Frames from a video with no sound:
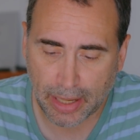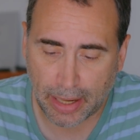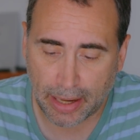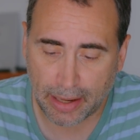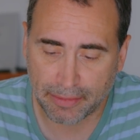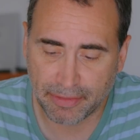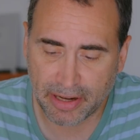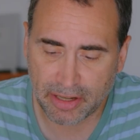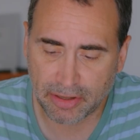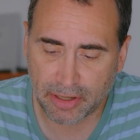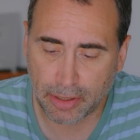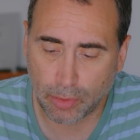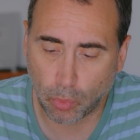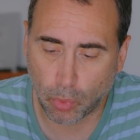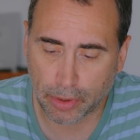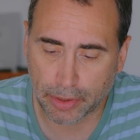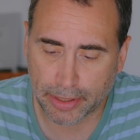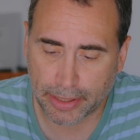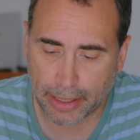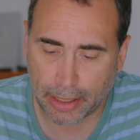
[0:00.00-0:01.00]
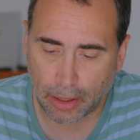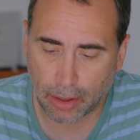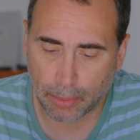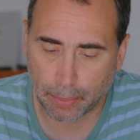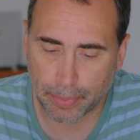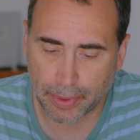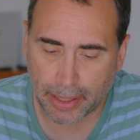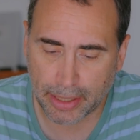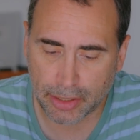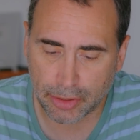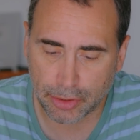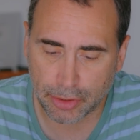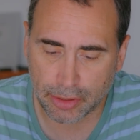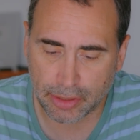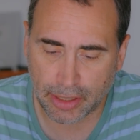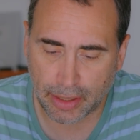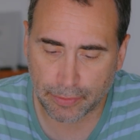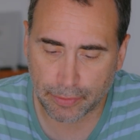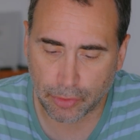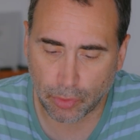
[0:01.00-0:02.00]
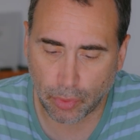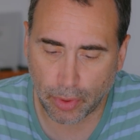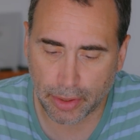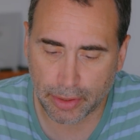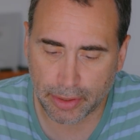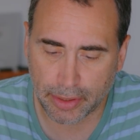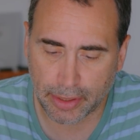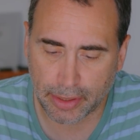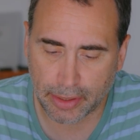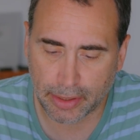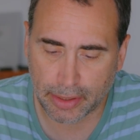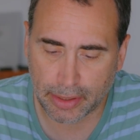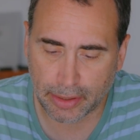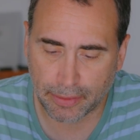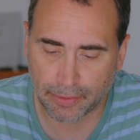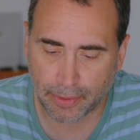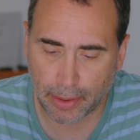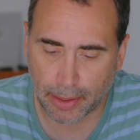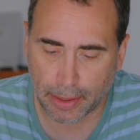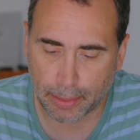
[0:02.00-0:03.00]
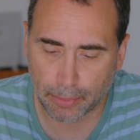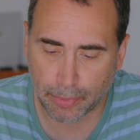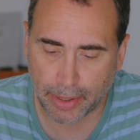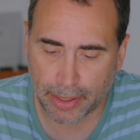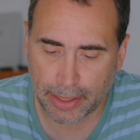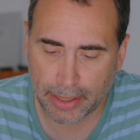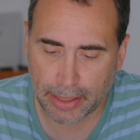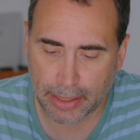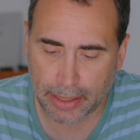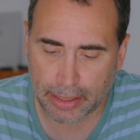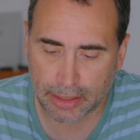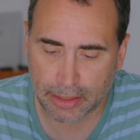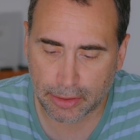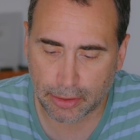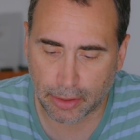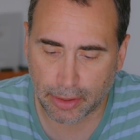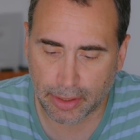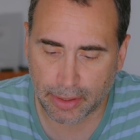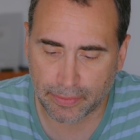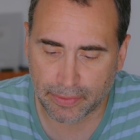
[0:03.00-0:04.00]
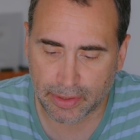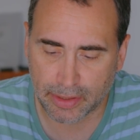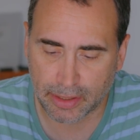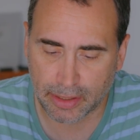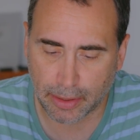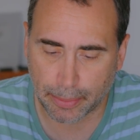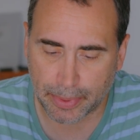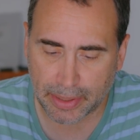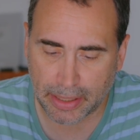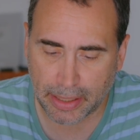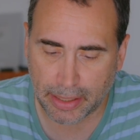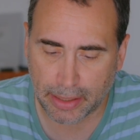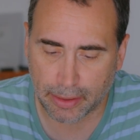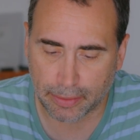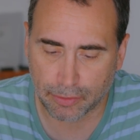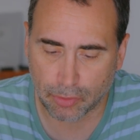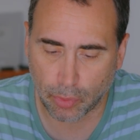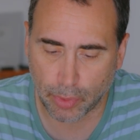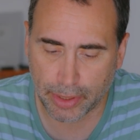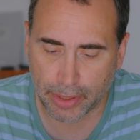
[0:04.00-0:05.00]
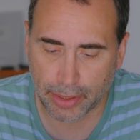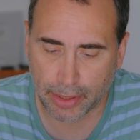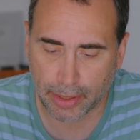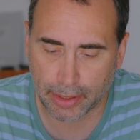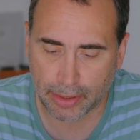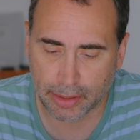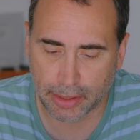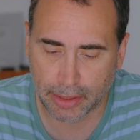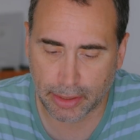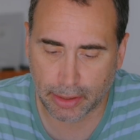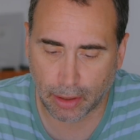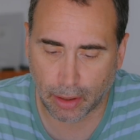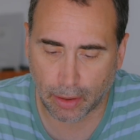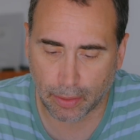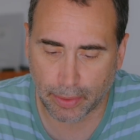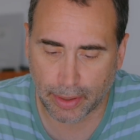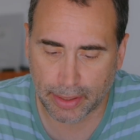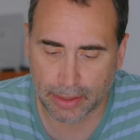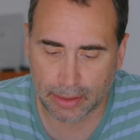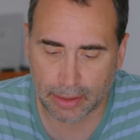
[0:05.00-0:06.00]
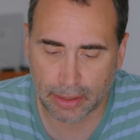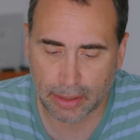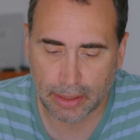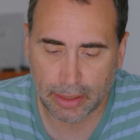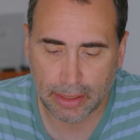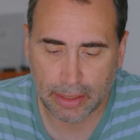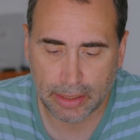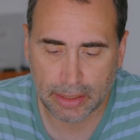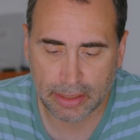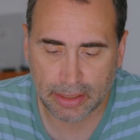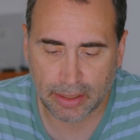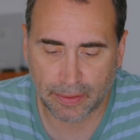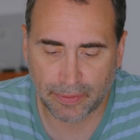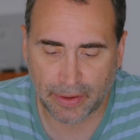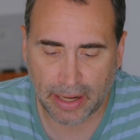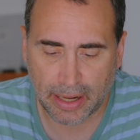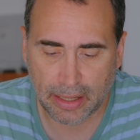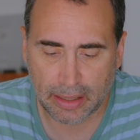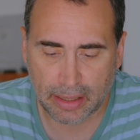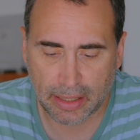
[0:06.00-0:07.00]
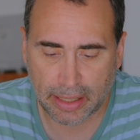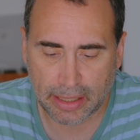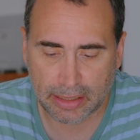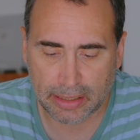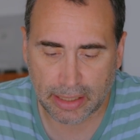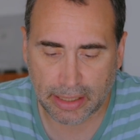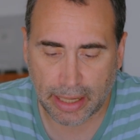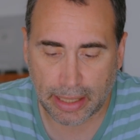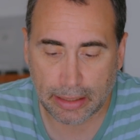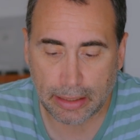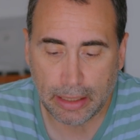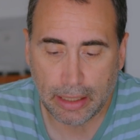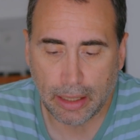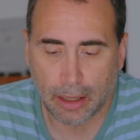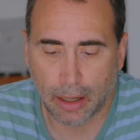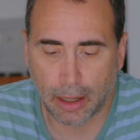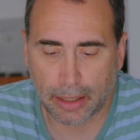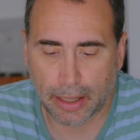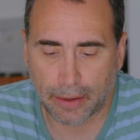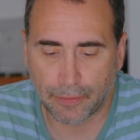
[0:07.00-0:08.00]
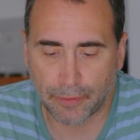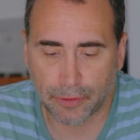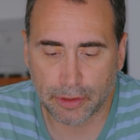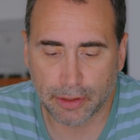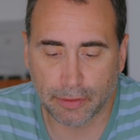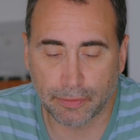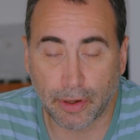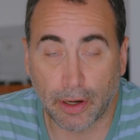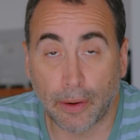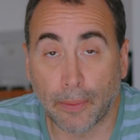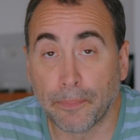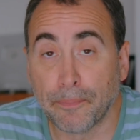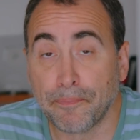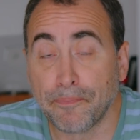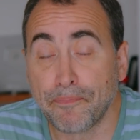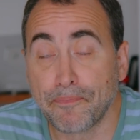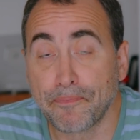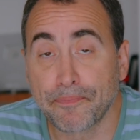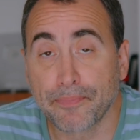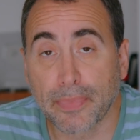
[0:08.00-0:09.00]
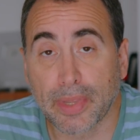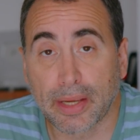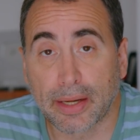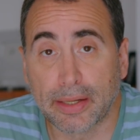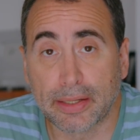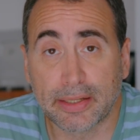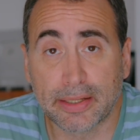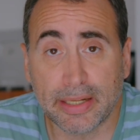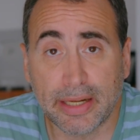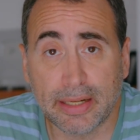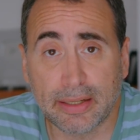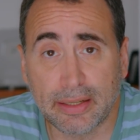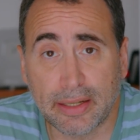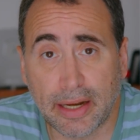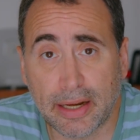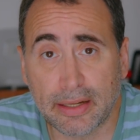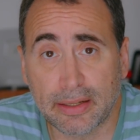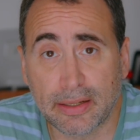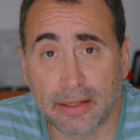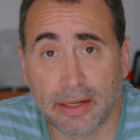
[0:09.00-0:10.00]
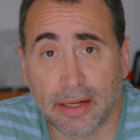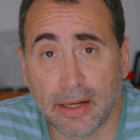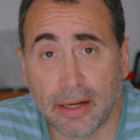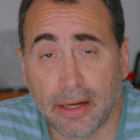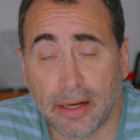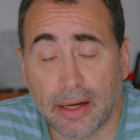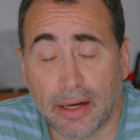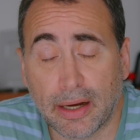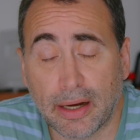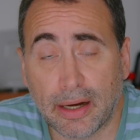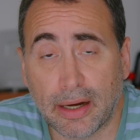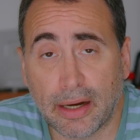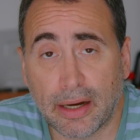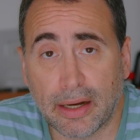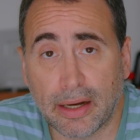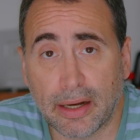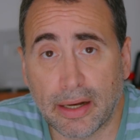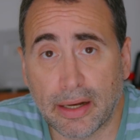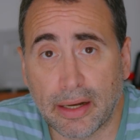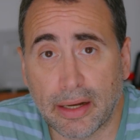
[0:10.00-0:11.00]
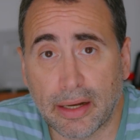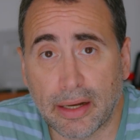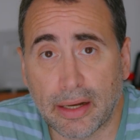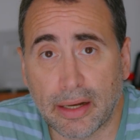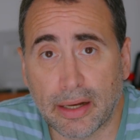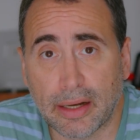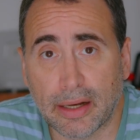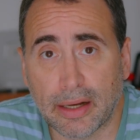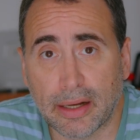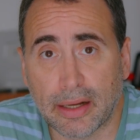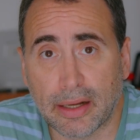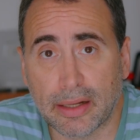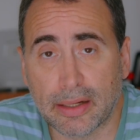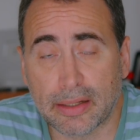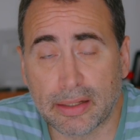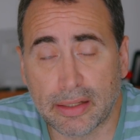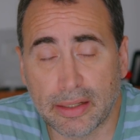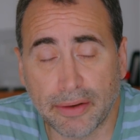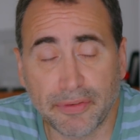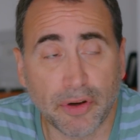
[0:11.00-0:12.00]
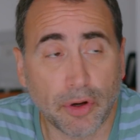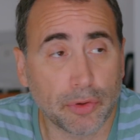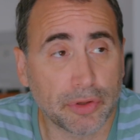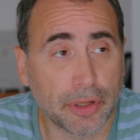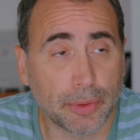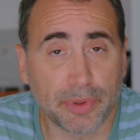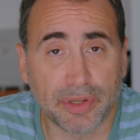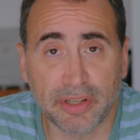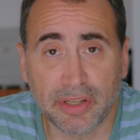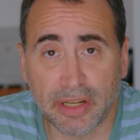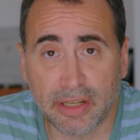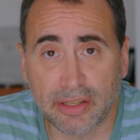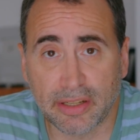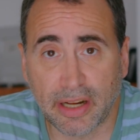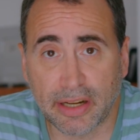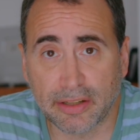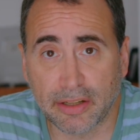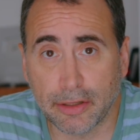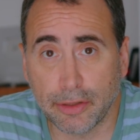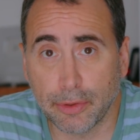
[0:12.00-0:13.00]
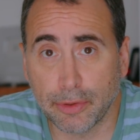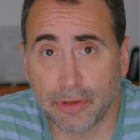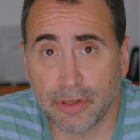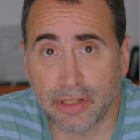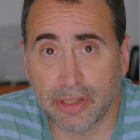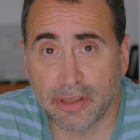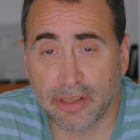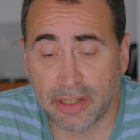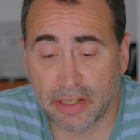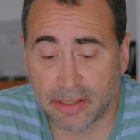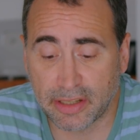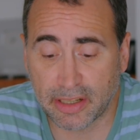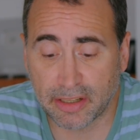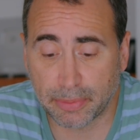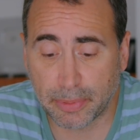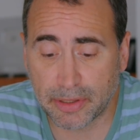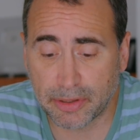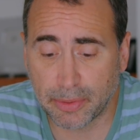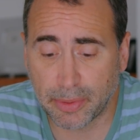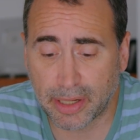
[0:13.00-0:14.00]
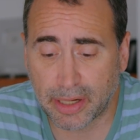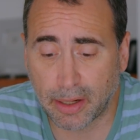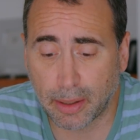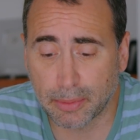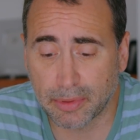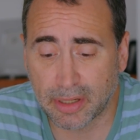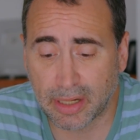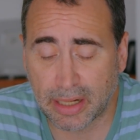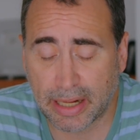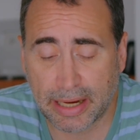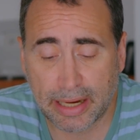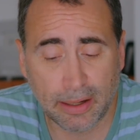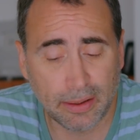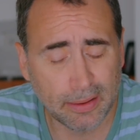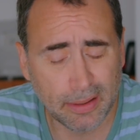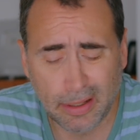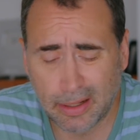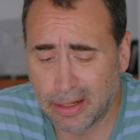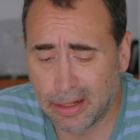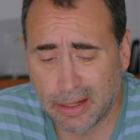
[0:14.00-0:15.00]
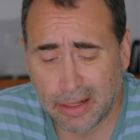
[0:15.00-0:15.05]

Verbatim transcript: I eventually worked it out, but I just have no idea if I am ready. And I started this at the beginning of 2019. All right, Stefan, thanks again. Okay, first of all, CSS, uh, difficulty with CSS and using CSS, especially when it comes to layout,